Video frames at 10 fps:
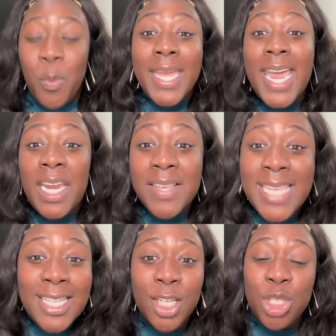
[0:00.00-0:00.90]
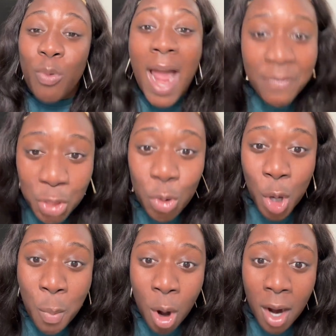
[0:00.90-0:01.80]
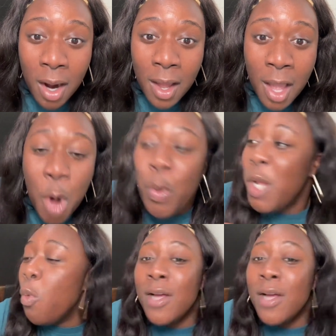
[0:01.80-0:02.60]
We can't even sit in the drive-thru no more. We